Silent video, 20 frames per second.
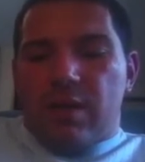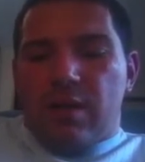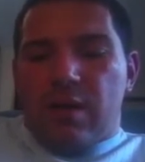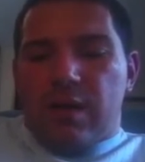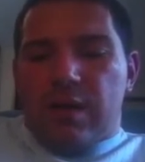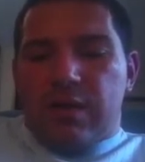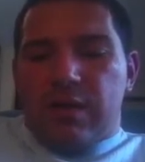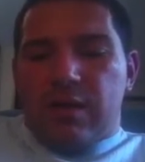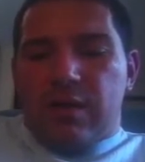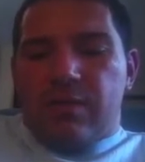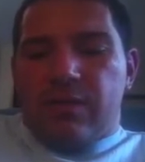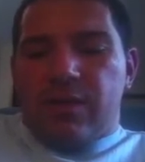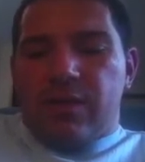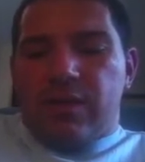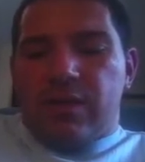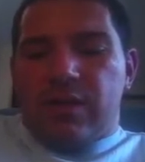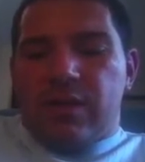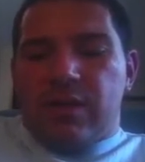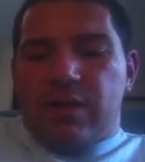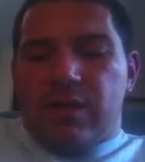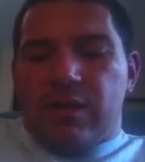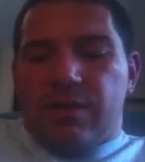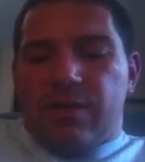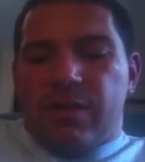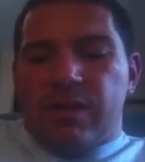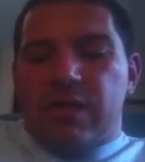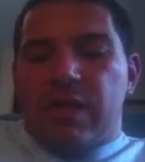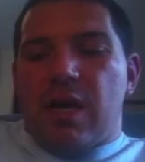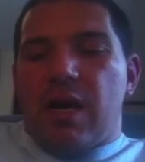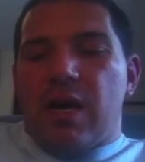Because if
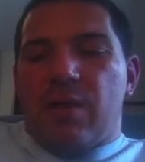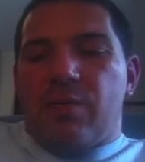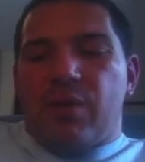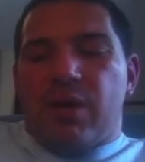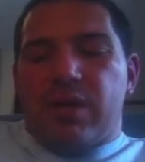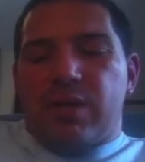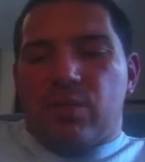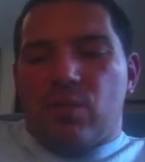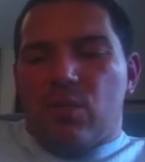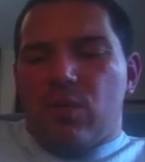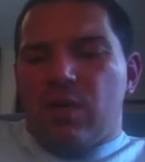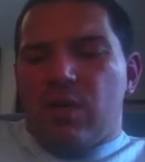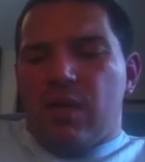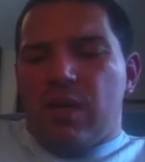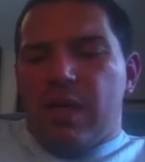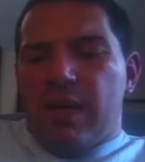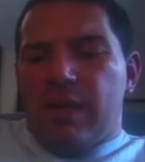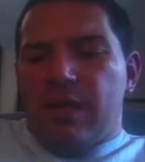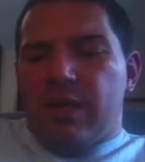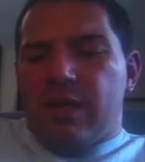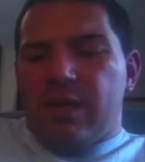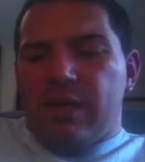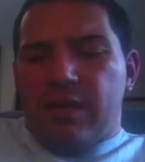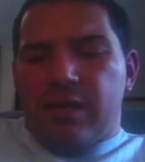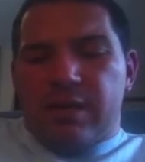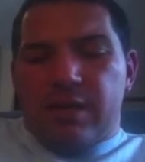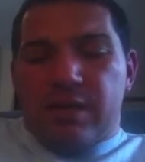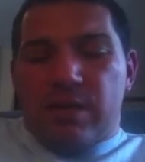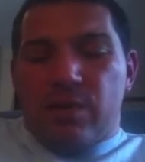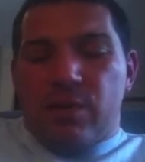it's a higher price, more than likely,
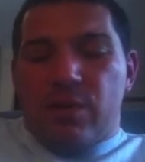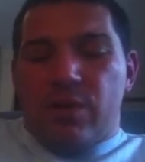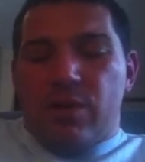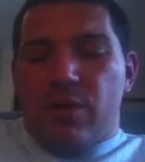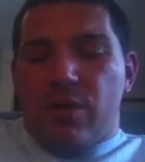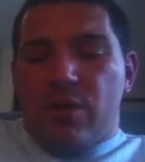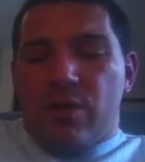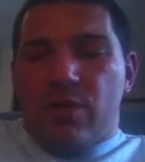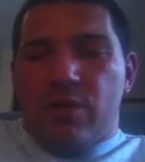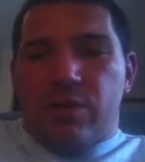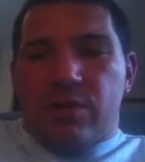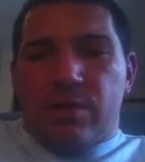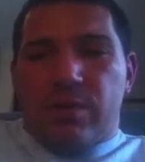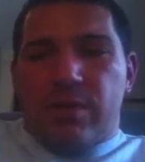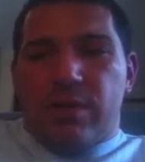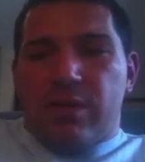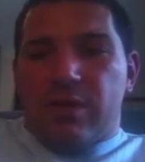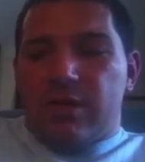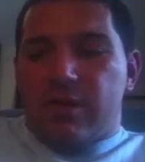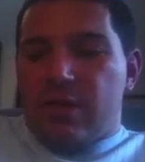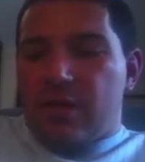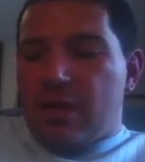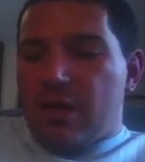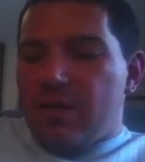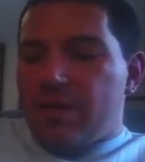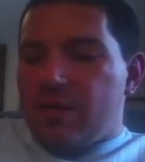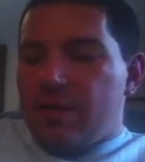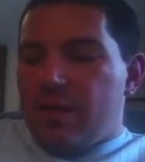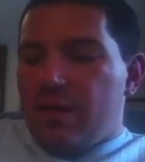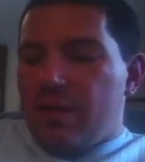unless someone knows, unless you
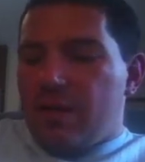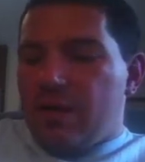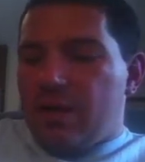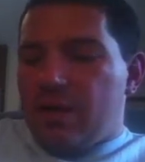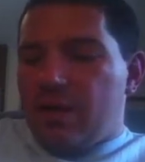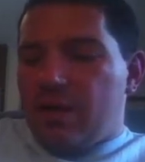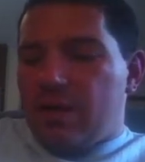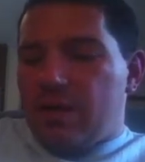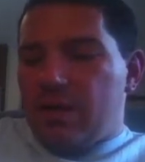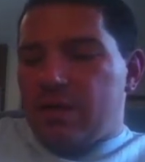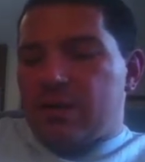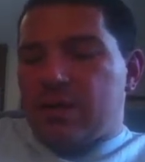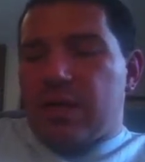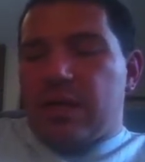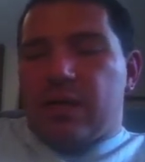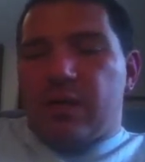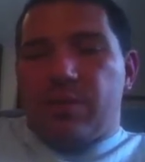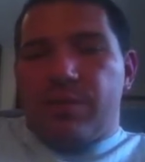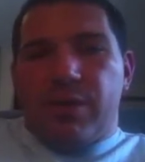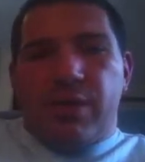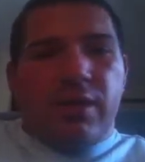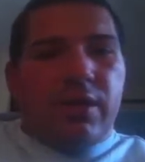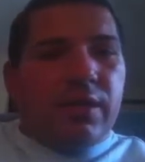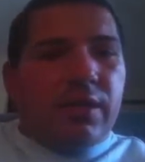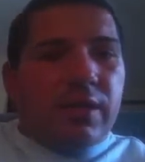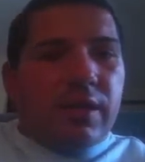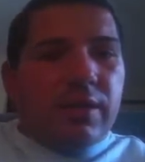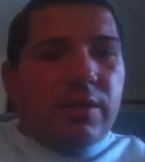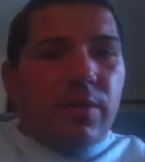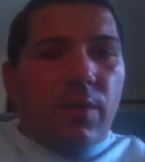have an
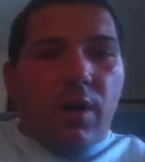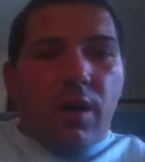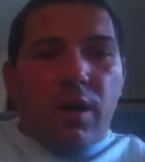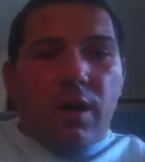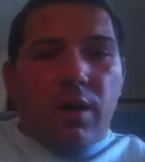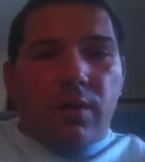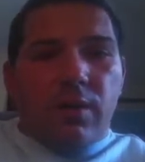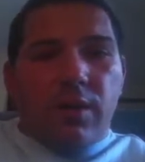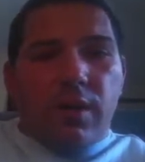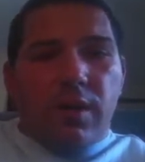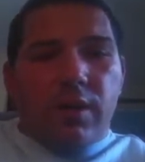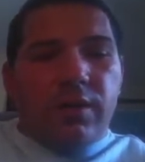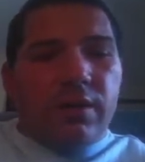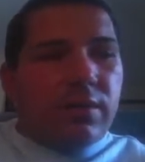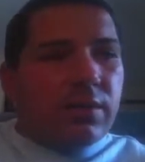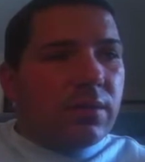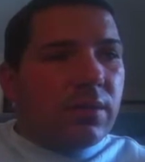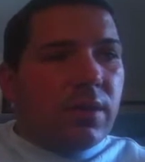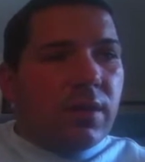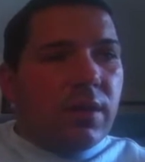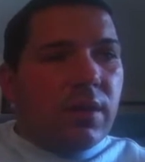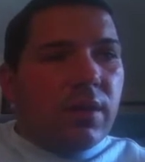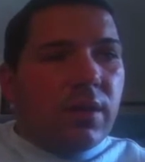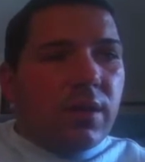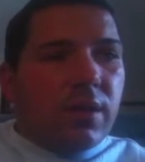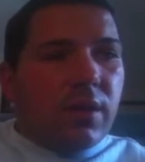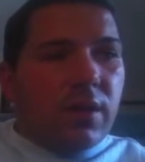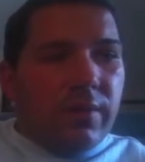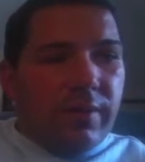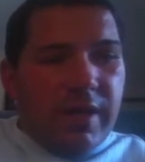encyclopedia that's walking around
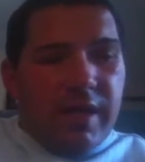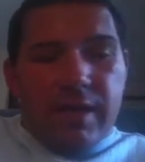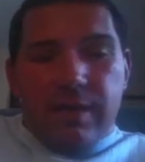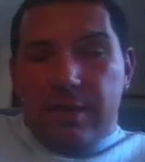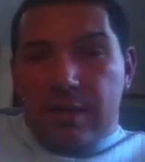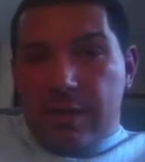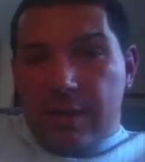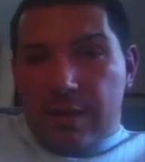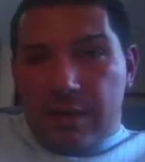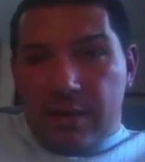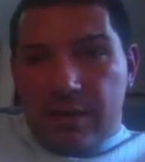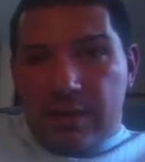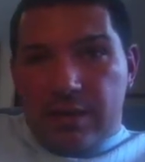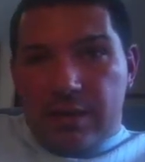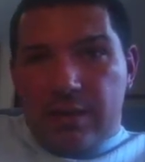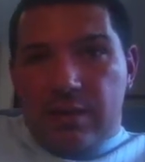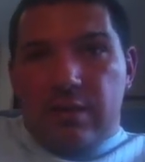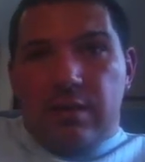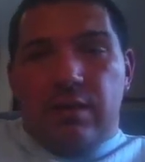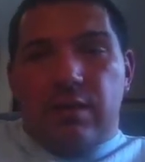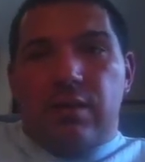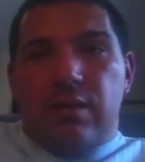of antiques,